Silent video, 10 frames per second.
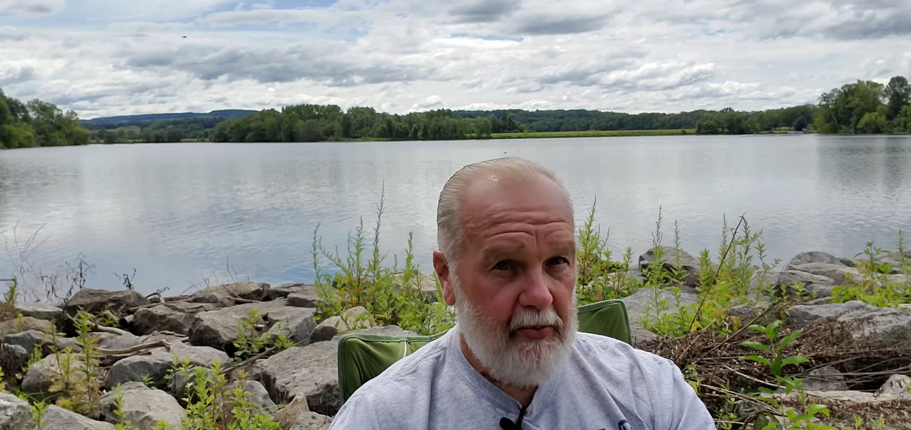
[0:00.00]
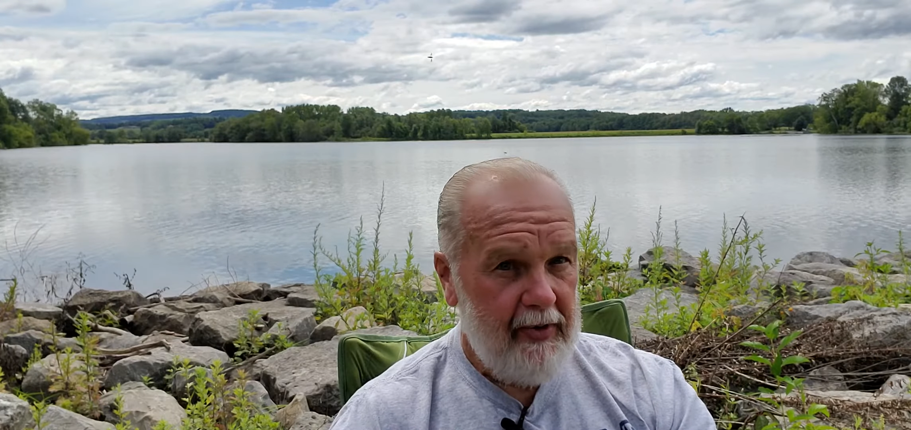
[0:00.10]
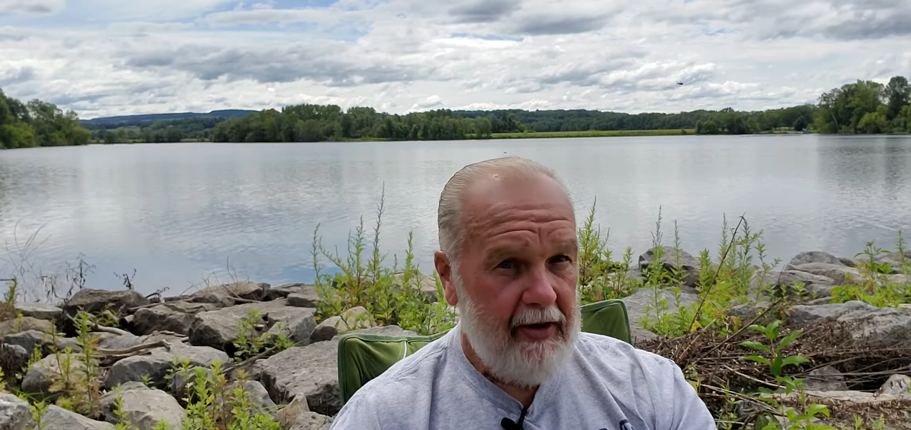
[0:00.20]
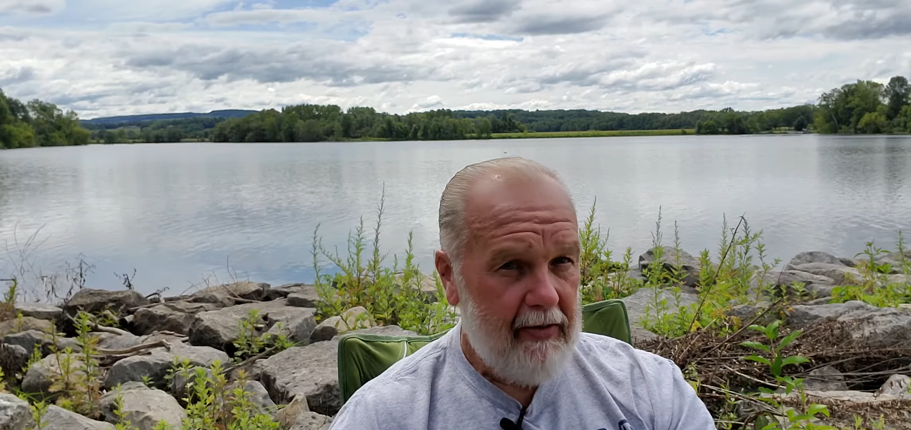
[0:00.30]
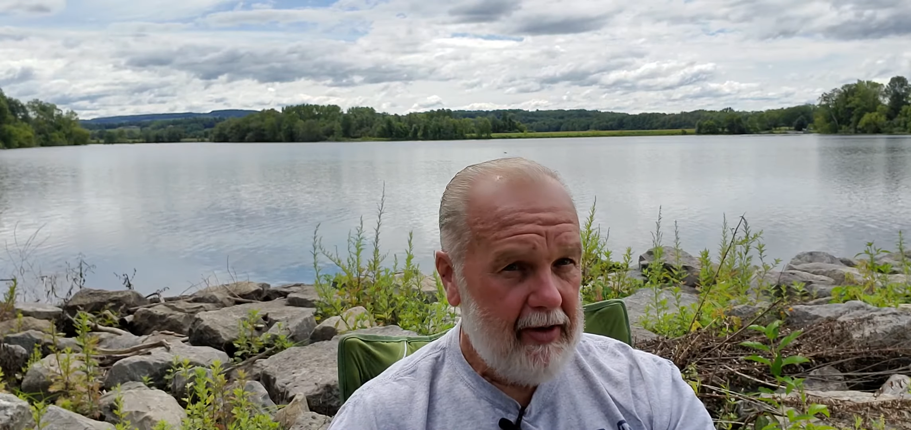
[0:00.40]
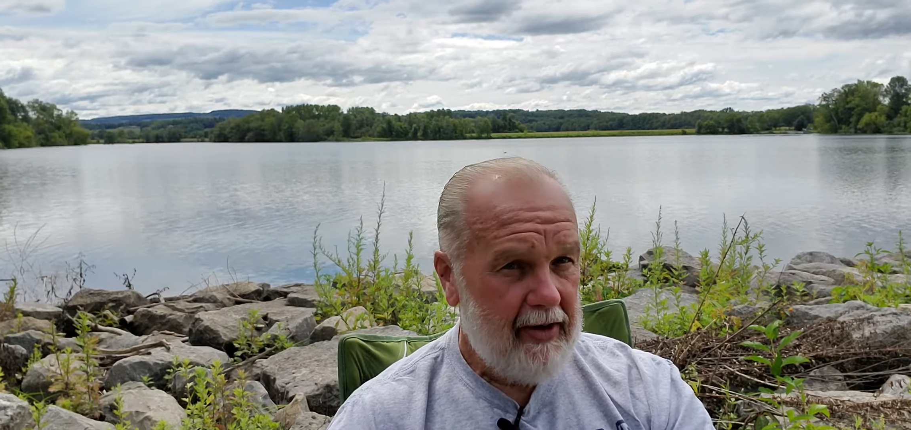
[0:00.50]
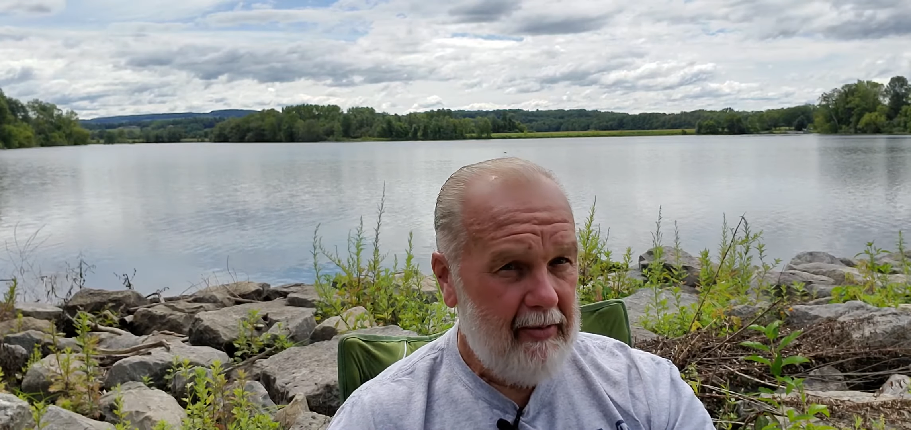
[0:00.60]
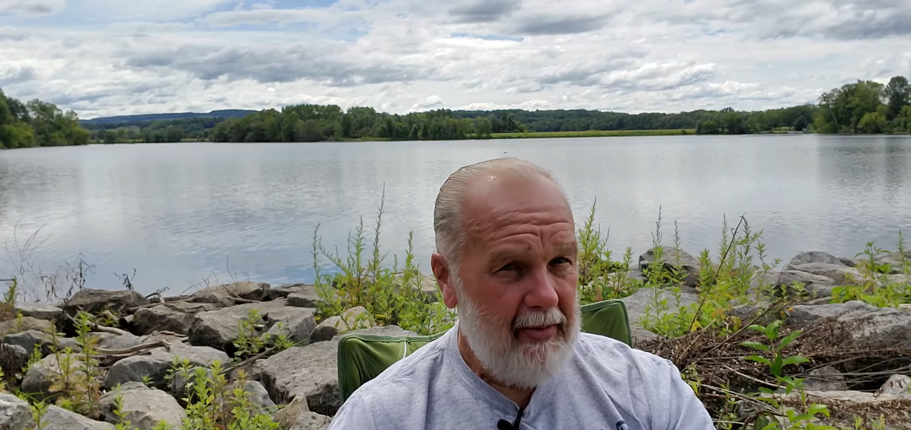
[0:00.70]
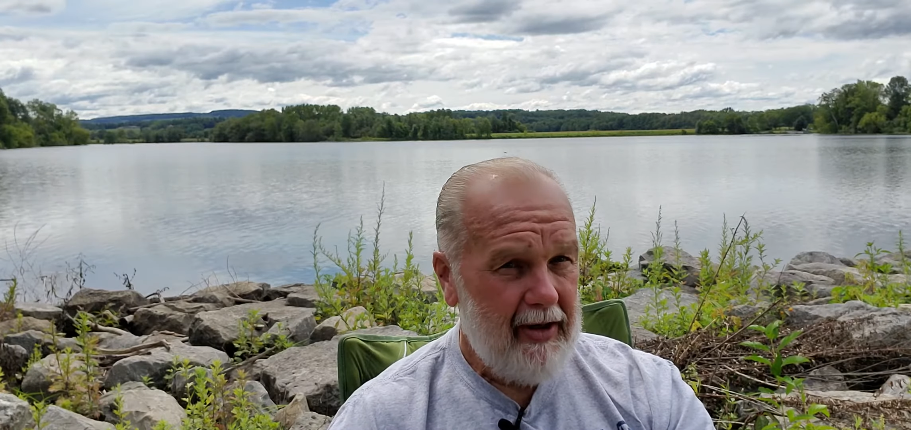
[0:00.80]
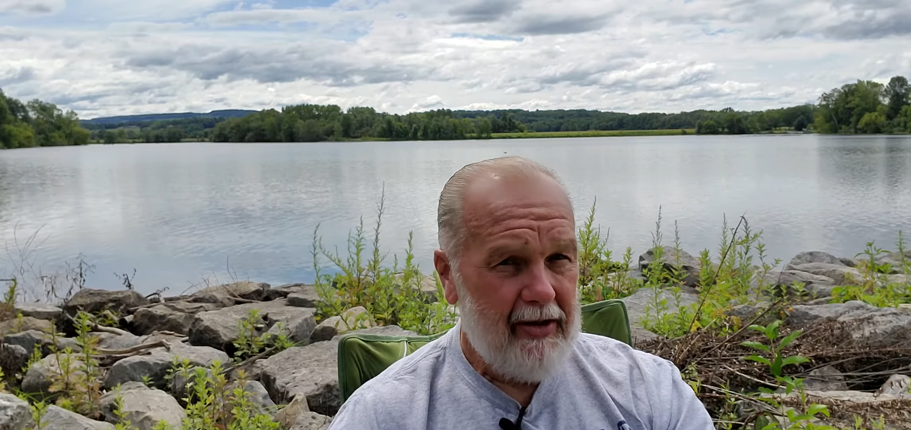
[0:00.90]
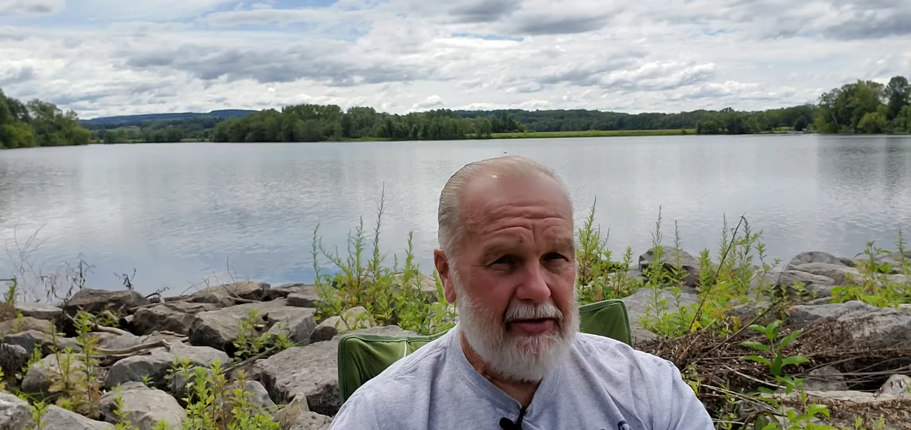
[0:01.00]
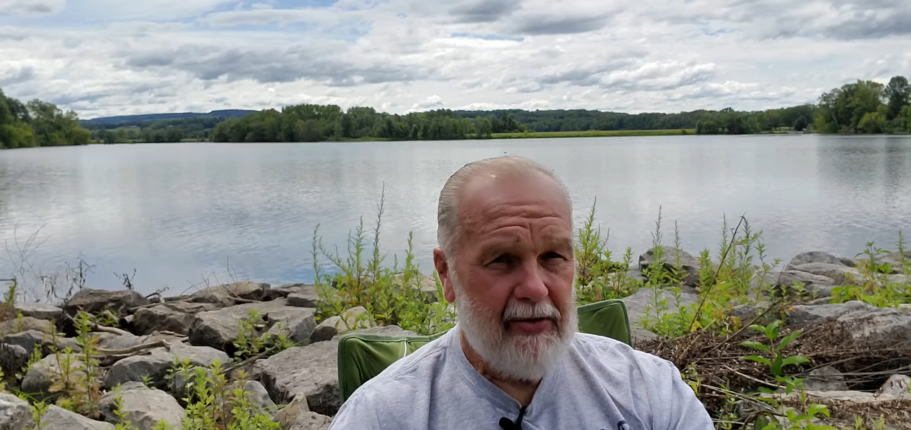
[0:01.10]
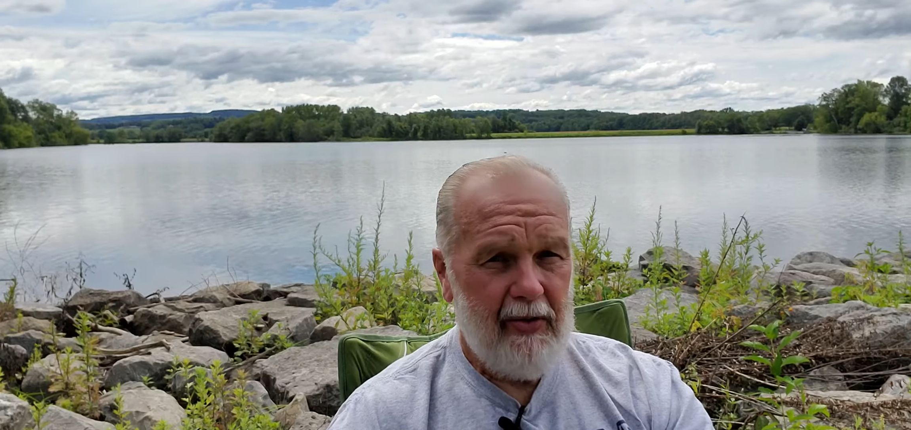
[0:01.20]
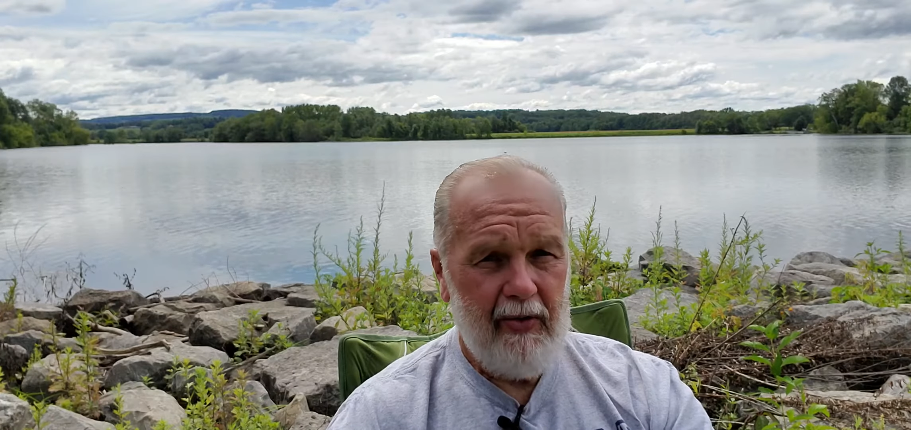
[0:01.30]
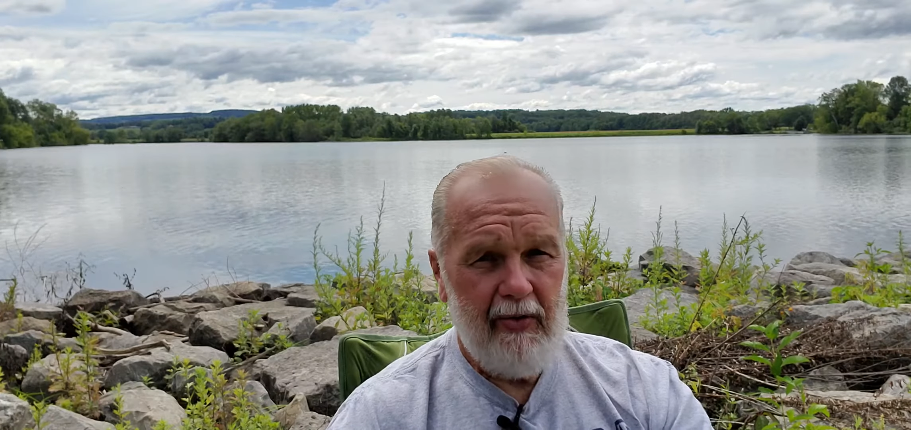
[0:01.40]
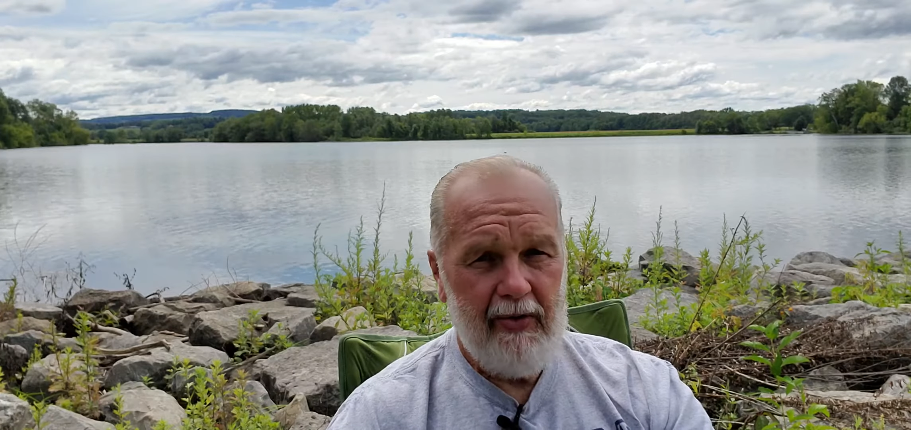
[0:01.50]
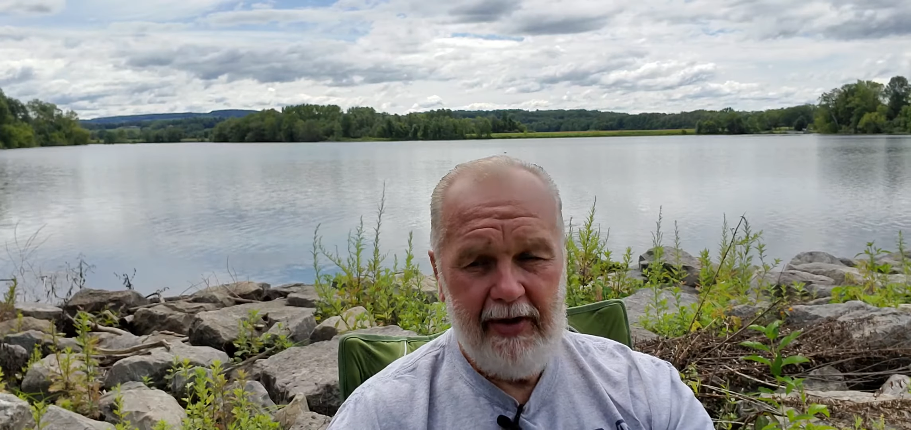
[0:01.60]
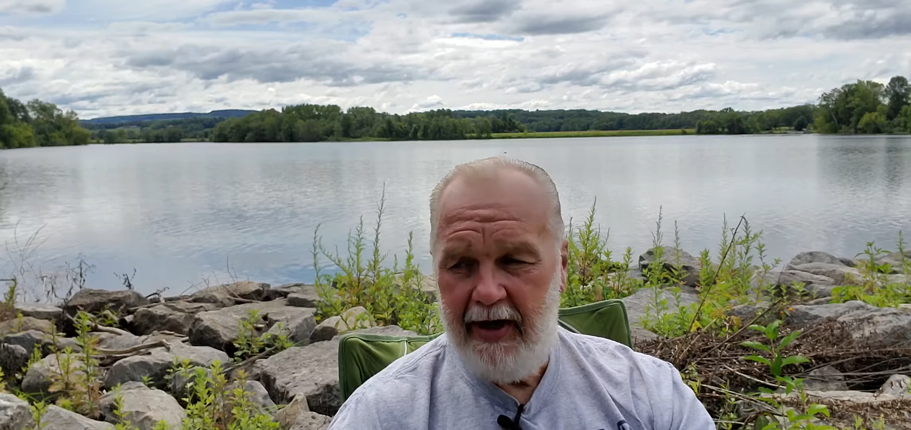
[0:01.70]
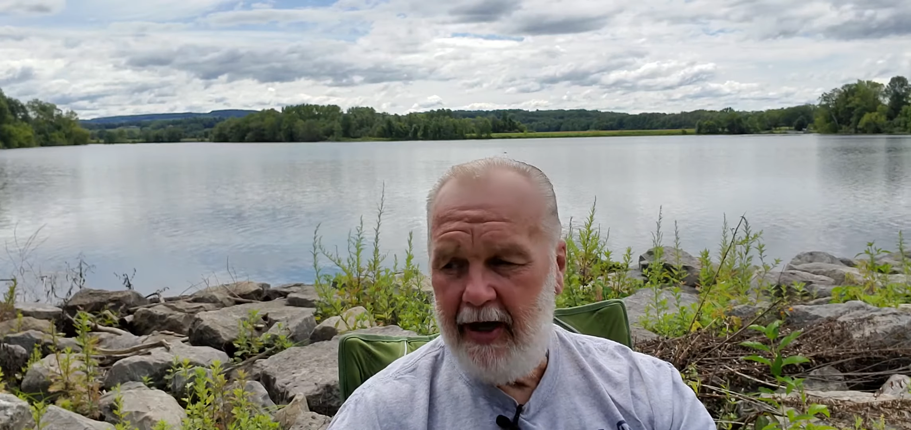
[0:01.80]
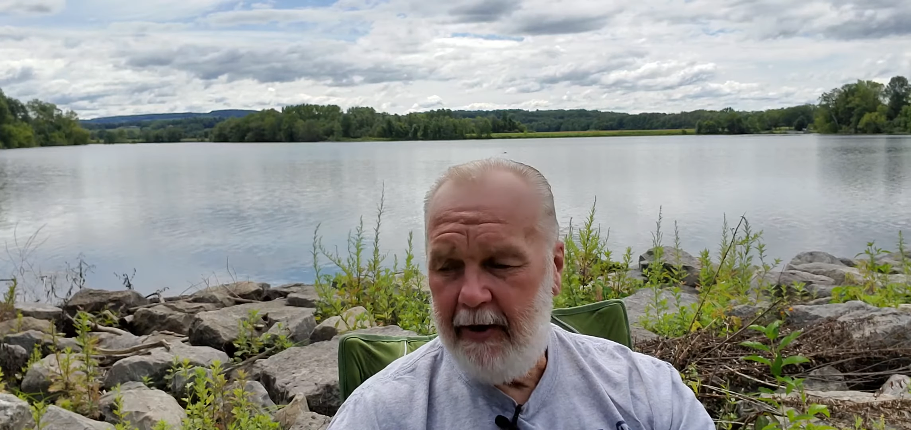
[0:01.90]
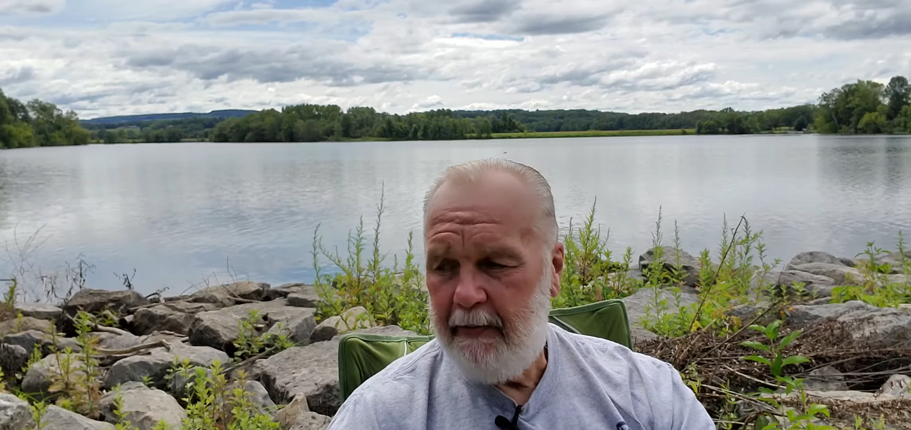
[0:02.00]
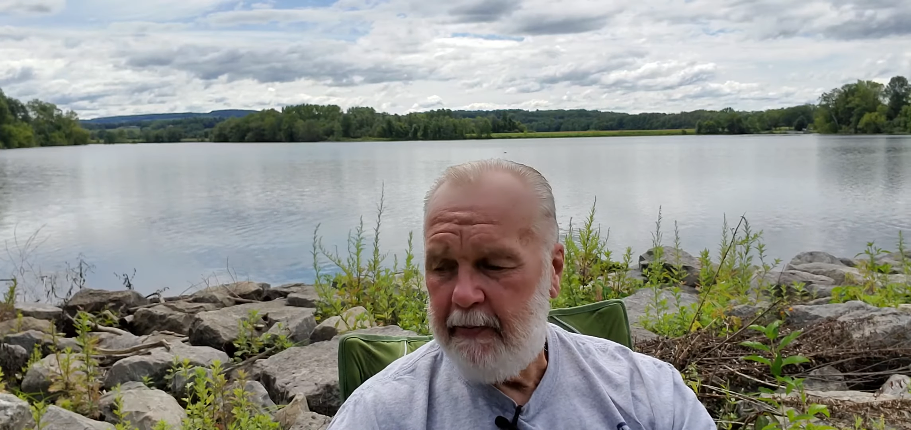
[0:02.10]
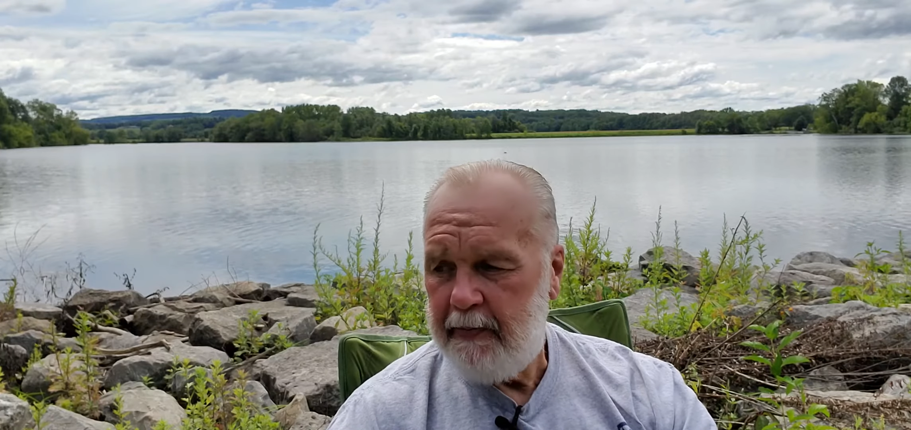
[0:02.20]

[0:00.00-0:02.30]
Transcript: me rather than me control the day.